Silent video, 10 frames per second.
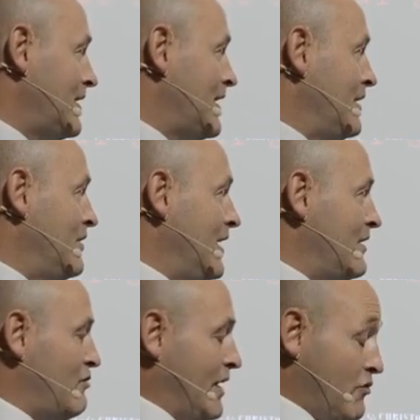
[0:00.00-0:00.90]

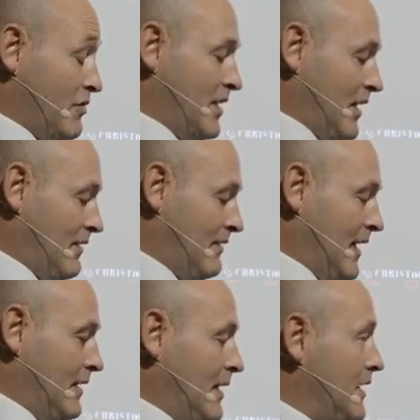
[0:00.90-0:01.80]
interesting
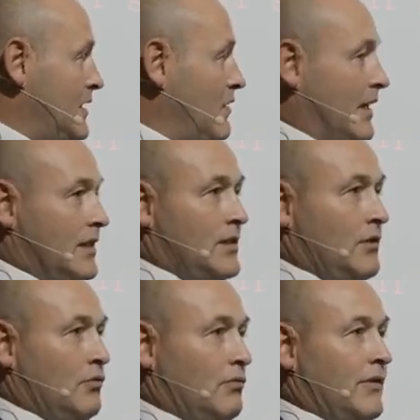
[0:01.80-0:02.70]
and an insight into
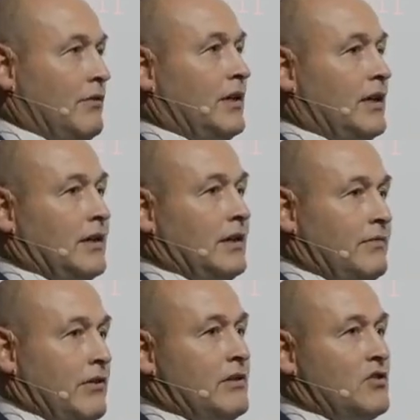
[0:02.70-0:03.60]
your very
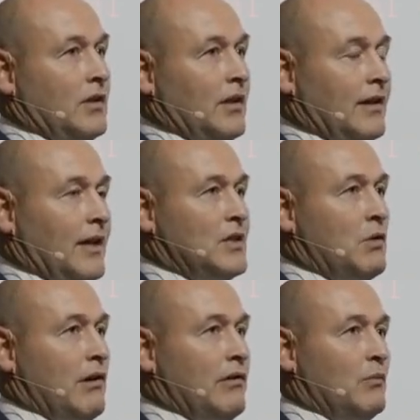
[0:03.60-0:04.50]
interesting
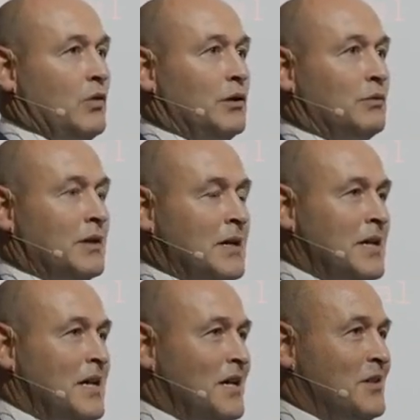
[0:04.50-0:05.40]
antiquarian world.
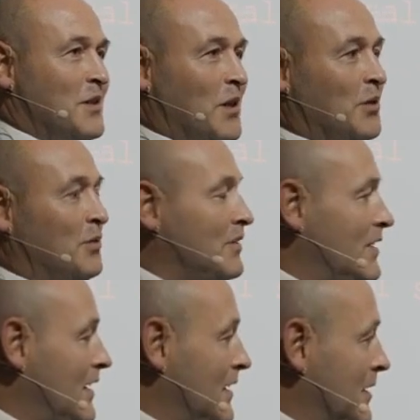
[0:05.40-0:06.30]
So
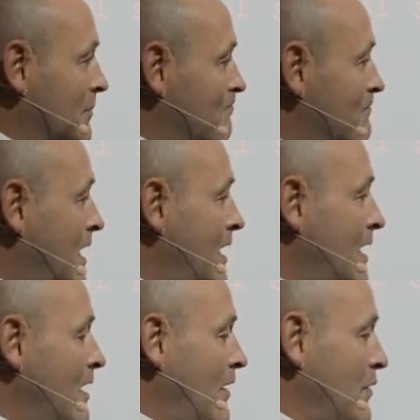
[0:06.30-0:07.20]

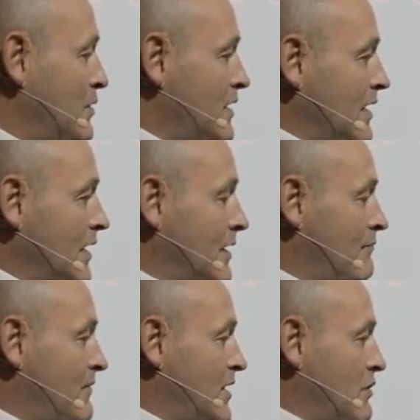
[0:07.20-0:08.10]
I was the
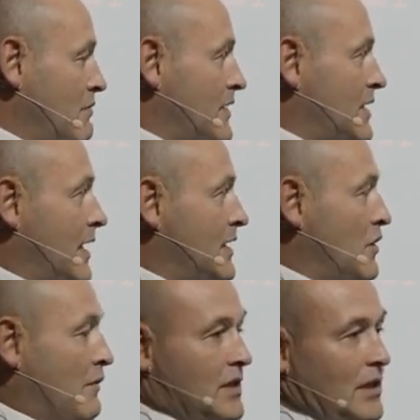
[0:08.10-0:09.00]
senior investigating
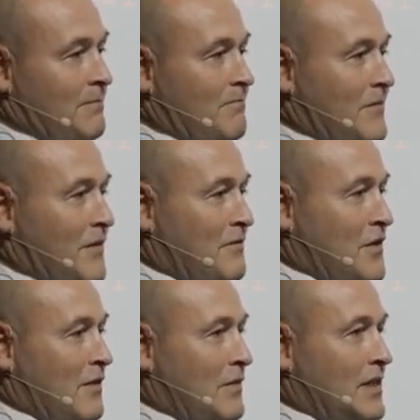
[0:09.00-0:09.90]
officer for
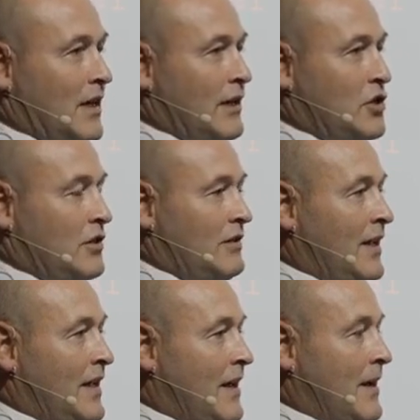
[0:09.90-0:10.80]
the investigation,
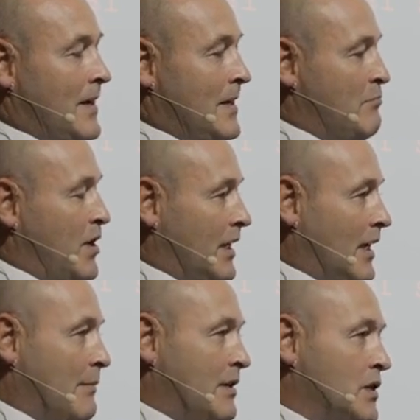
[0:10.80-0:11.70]
but I didn't
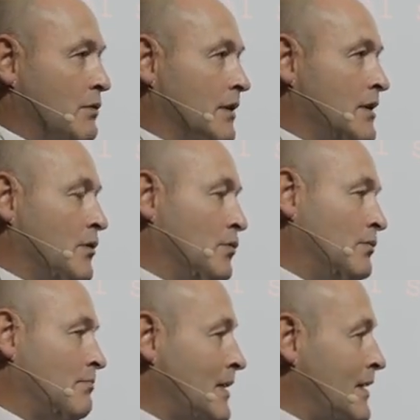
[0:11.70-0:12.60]
come into it
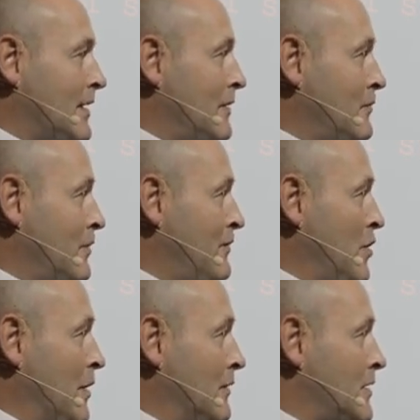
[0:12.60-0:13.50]
until after a few
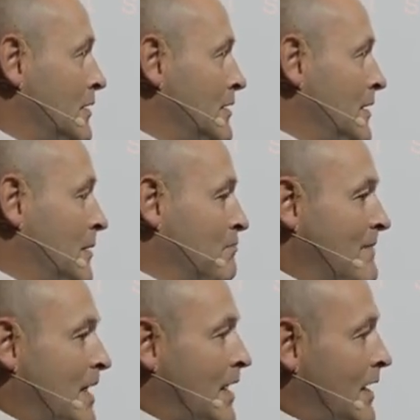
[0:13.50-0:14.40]
months, and
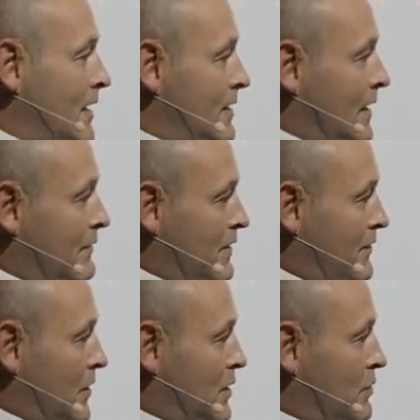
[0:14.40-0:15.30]
David
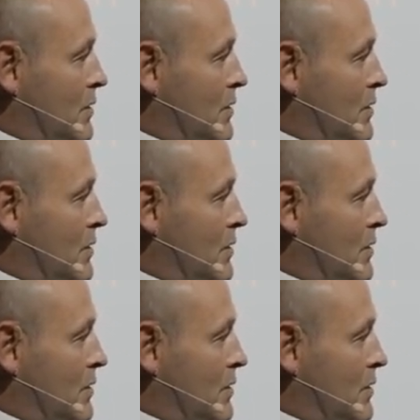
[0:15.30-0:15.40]
first will